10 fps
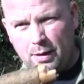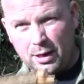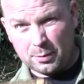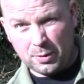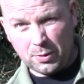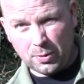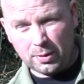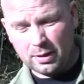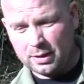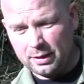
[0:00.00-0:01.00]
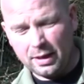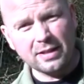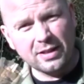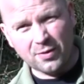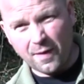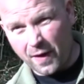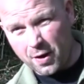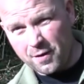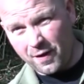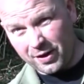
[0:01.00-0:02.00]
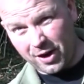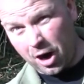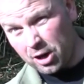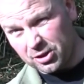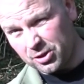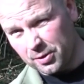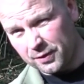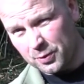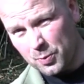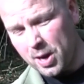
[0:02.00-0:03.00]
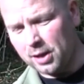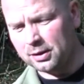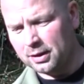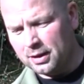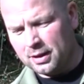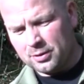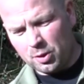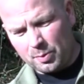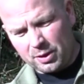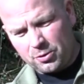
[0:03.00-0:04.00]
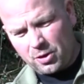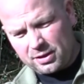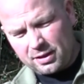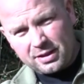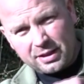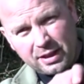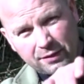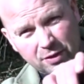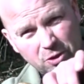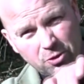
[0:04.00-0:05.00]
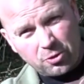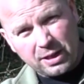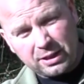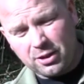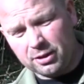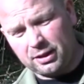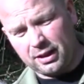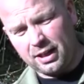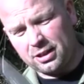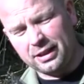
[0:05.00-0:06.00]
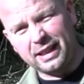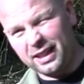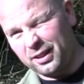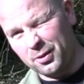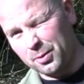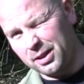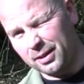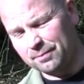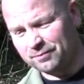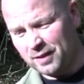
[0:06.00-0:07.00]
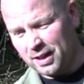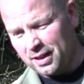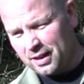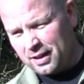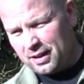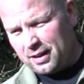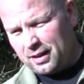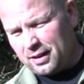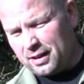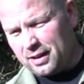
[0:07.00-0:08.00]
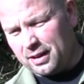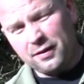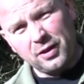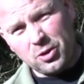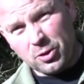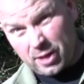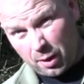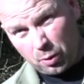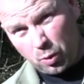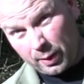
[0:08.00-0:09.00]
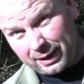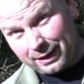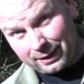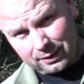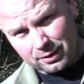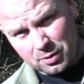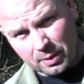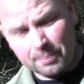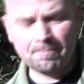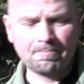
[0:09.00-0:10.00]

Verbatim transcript: As we know, this is very, very hard stuff as well. So it'll be interesting to see if a straight cut can actually get through here. Uh, and if it does, how quickly it can do it.